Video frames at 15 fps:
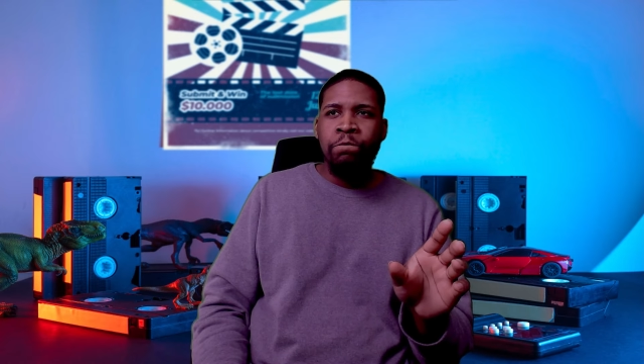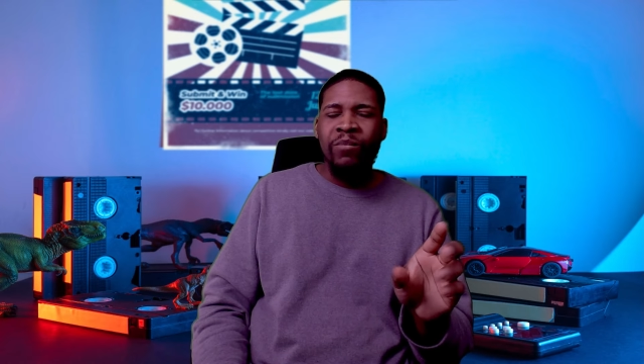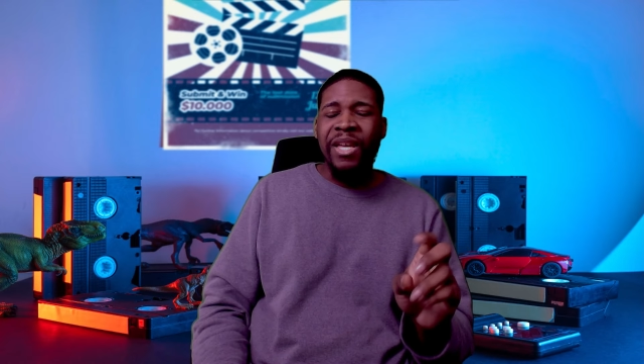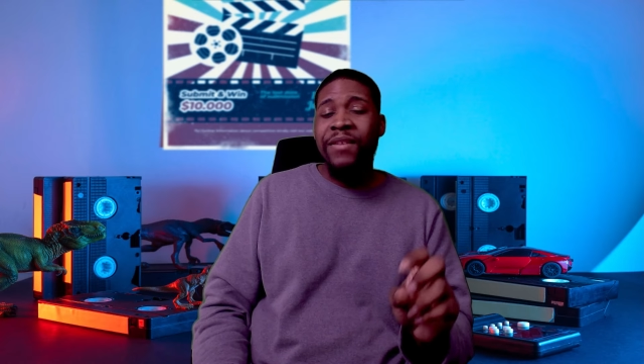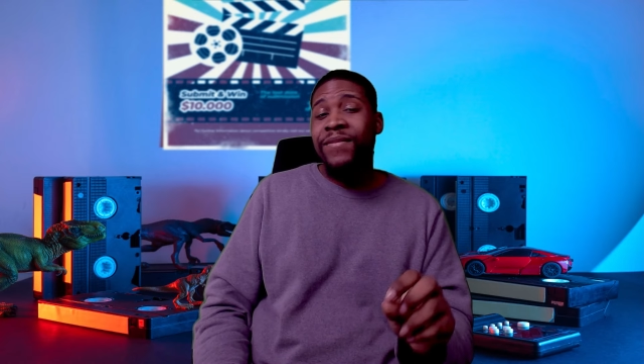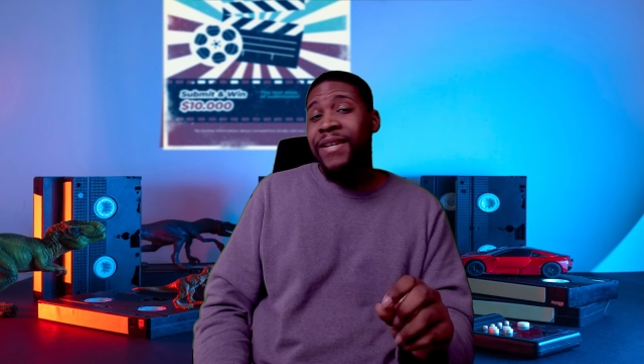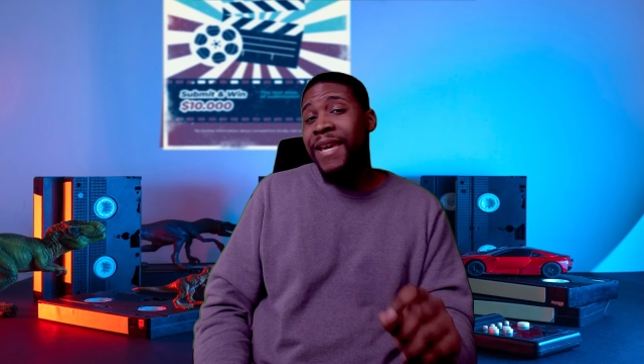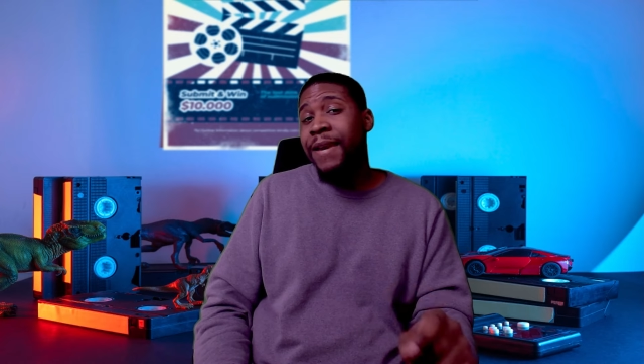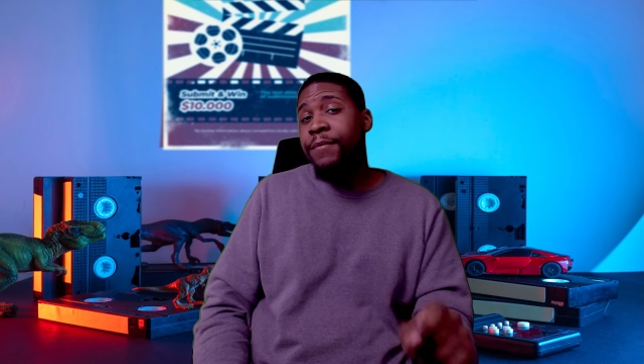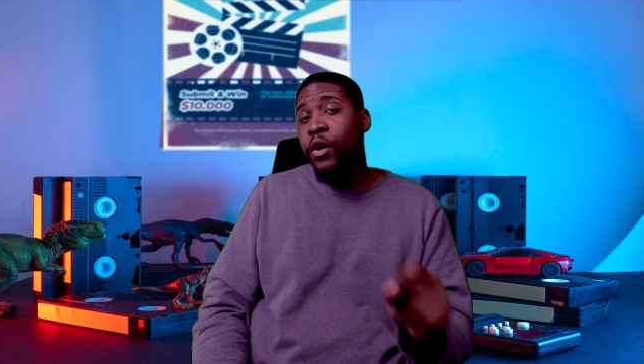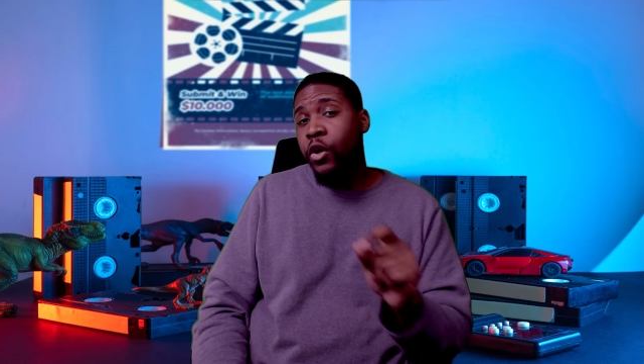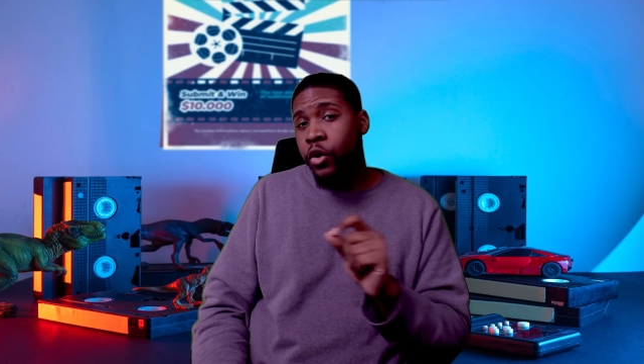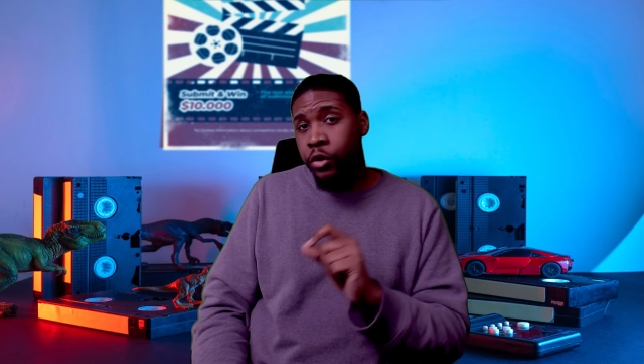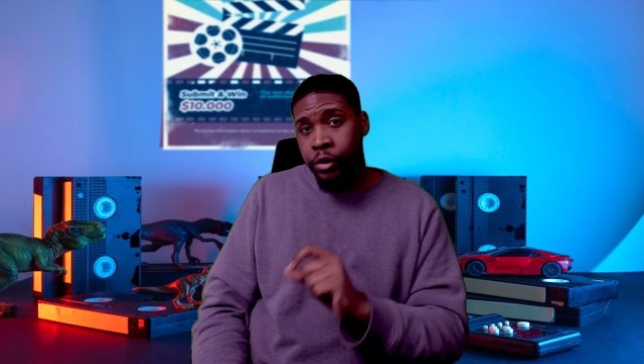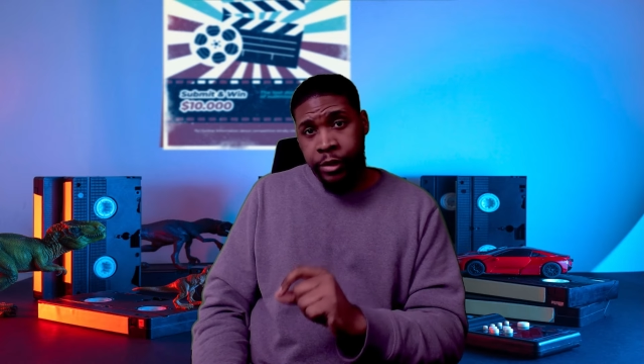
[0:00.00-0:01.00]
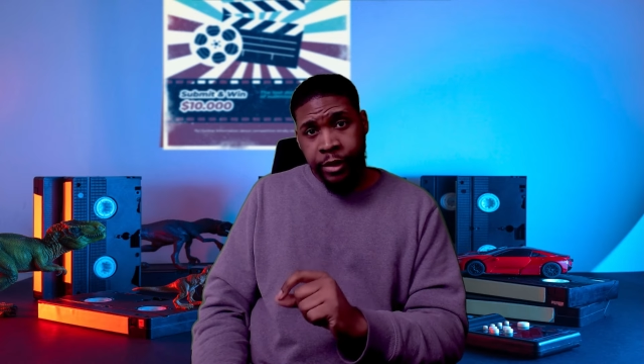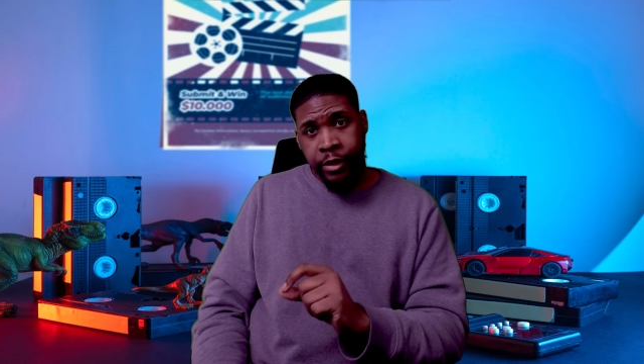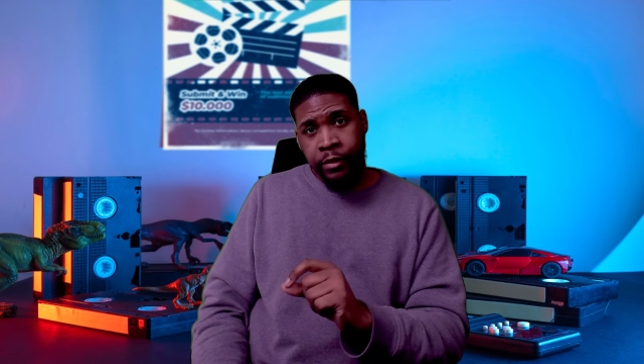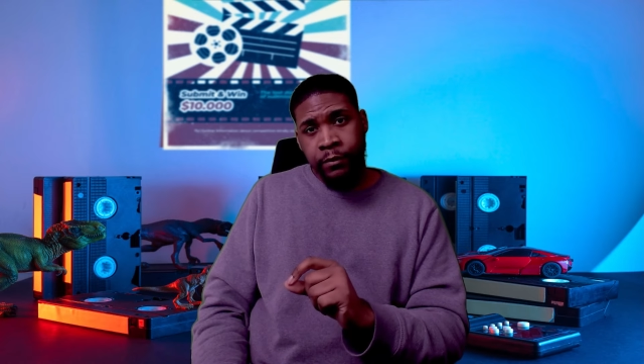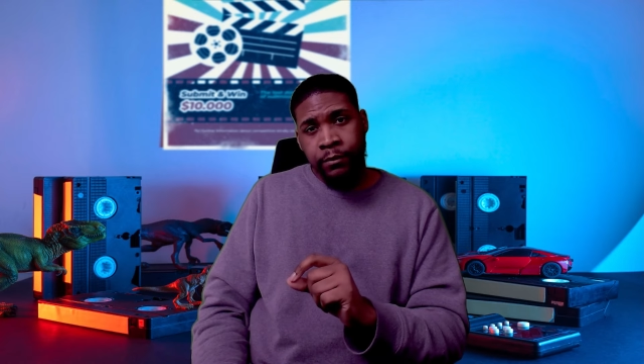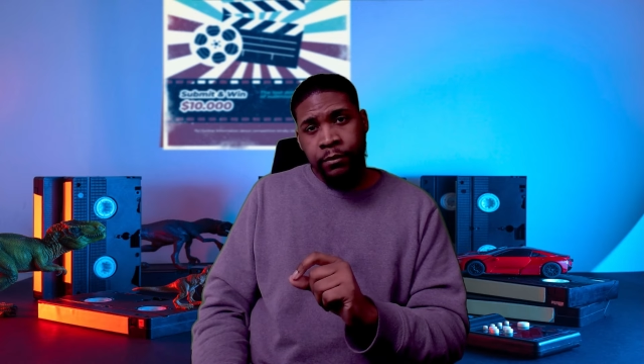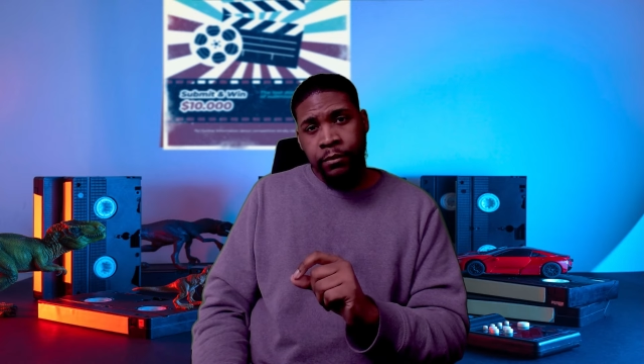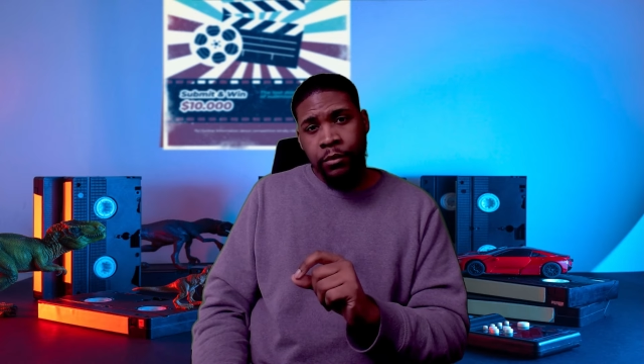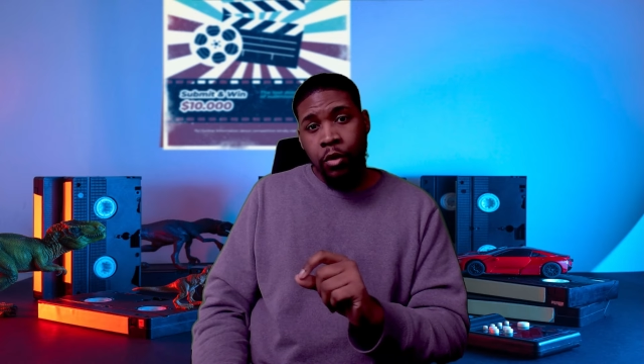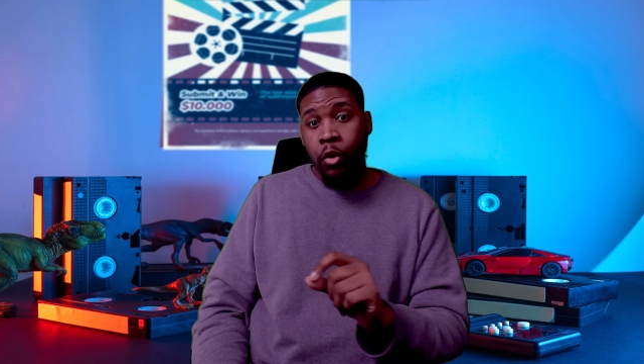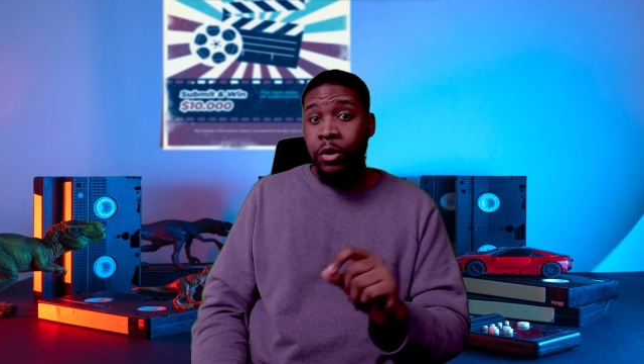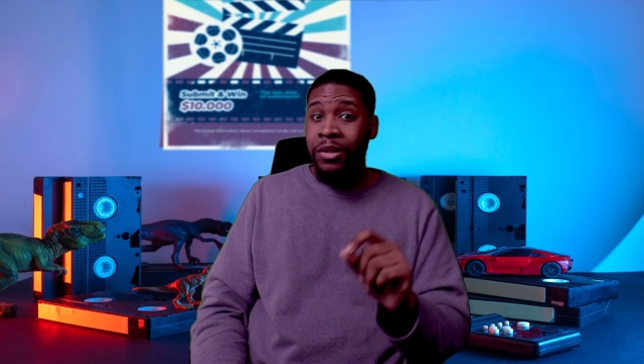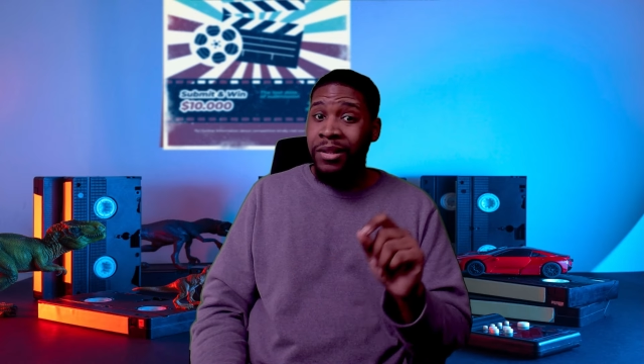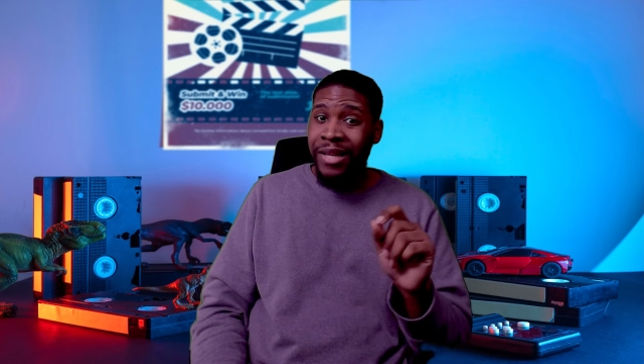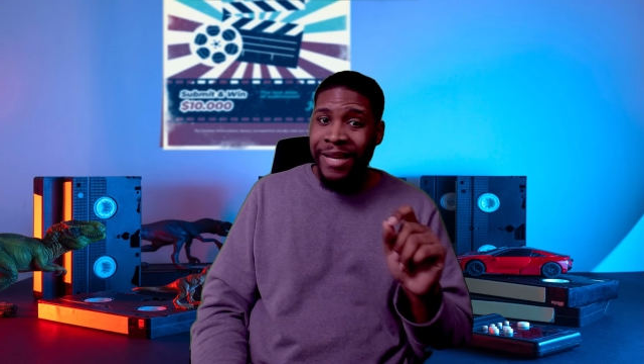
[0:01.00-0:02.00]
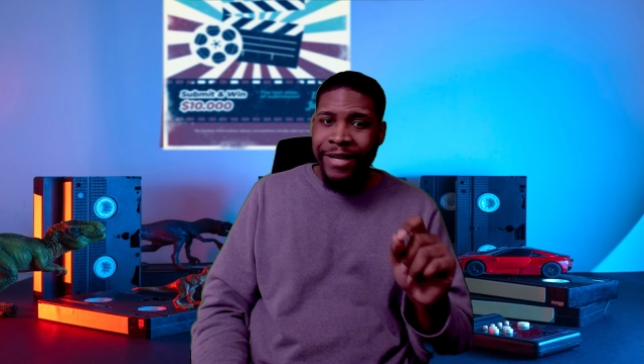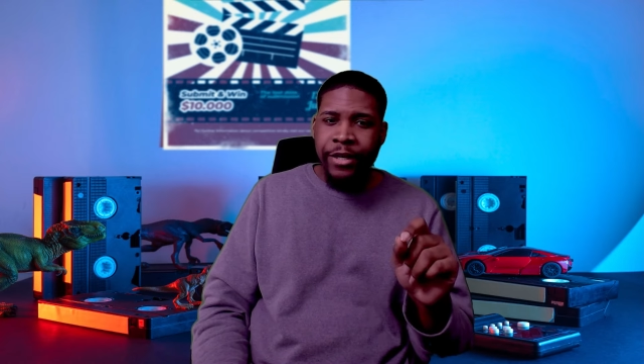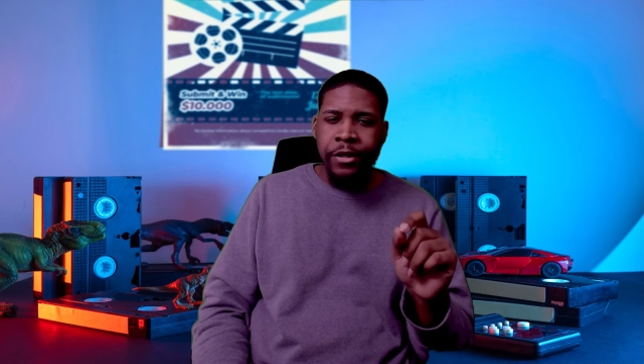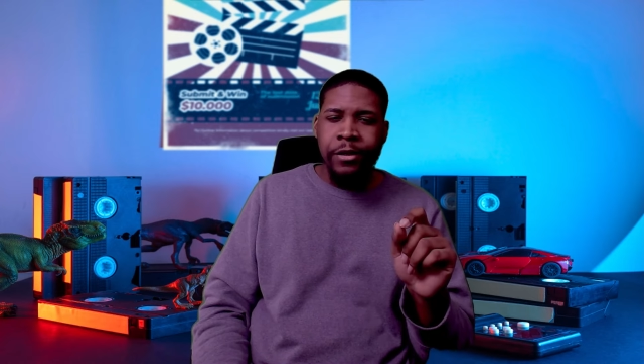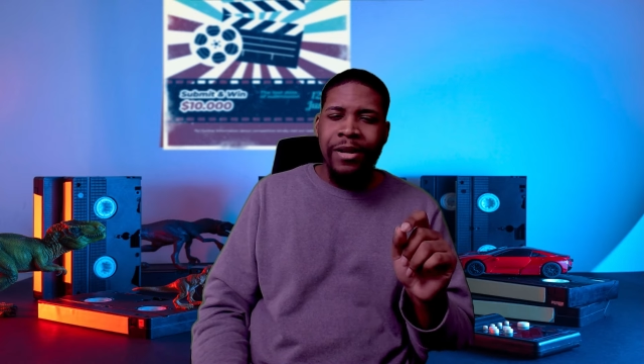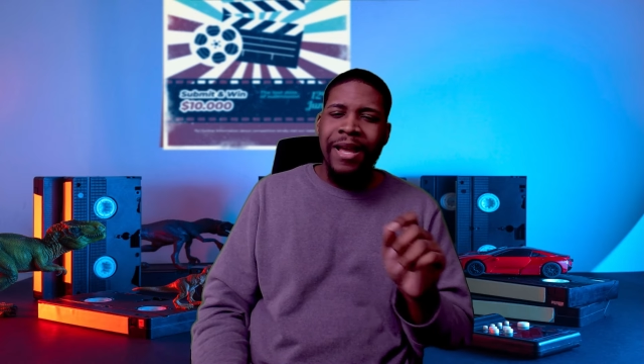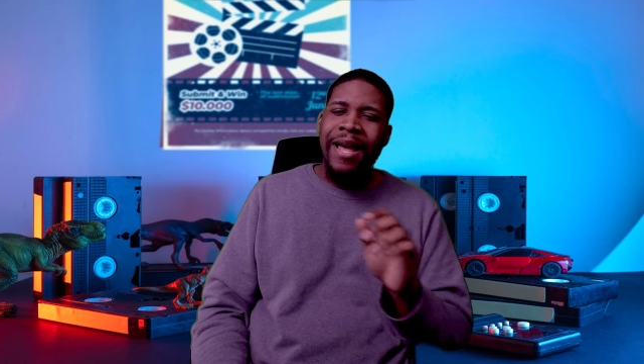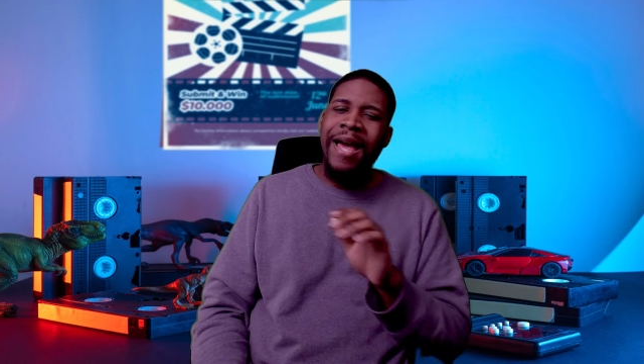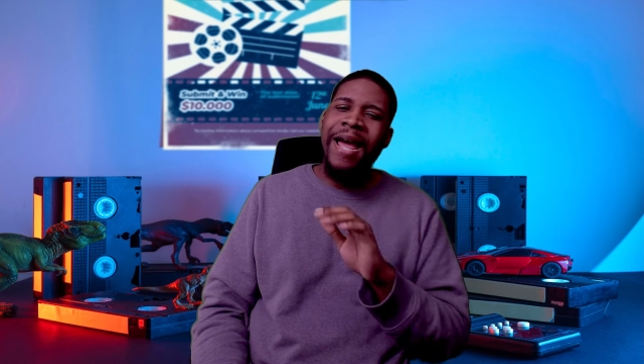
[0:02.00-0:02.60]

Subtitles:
if it came earlier or later,